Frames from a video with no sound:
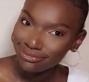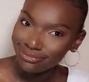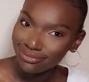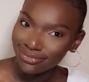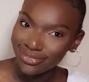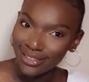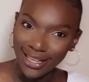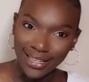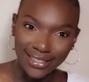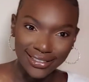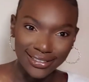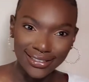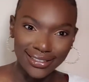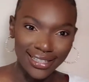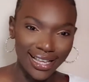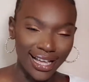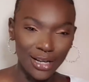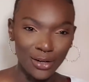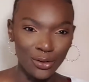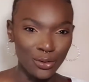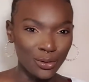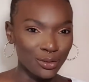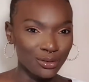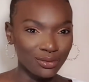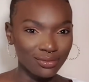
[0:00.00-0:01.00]
That's, I
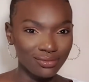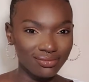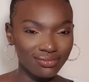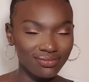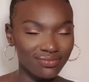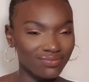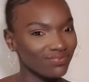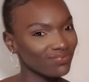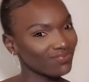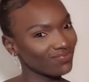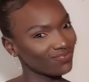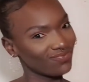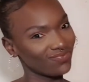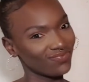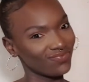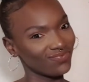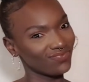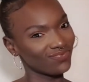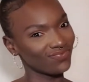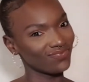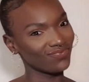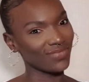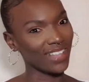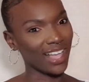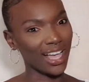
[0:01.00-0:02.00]
don't
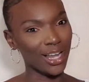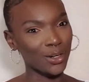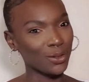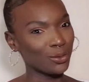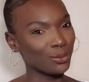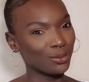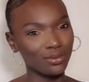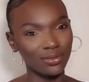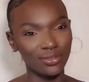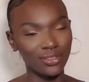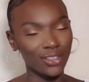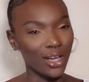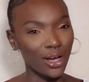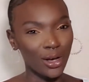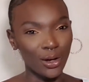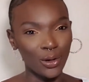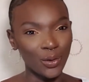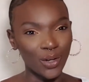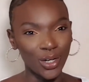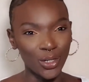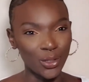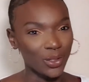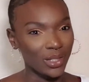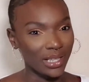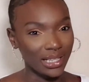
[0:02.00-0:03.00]
know.
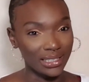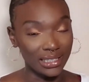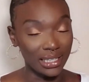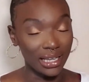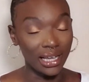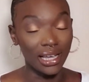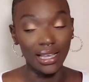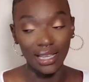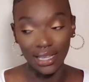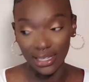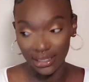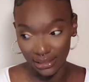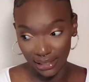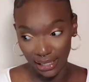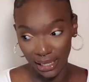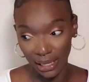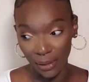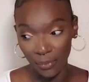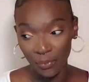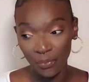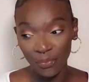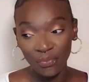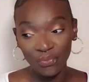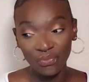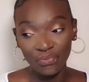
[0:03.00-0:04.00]
I don't like that. I hate that.
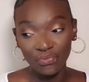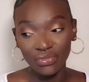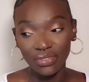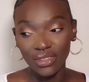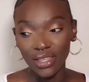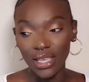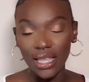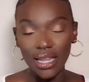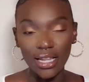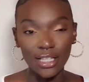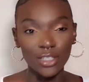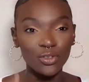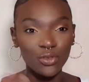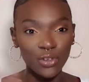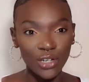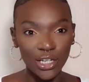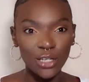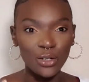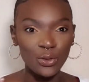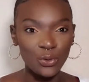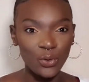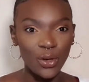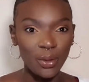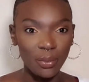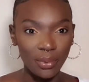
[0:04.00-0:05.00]
And it's really
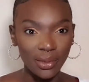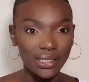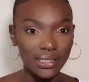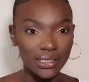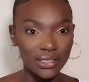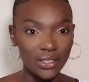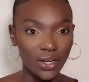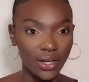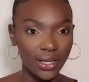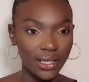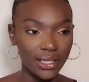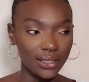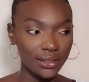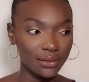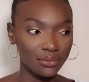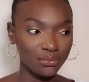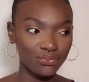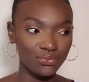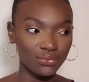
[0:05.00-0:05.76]
annoying because, like,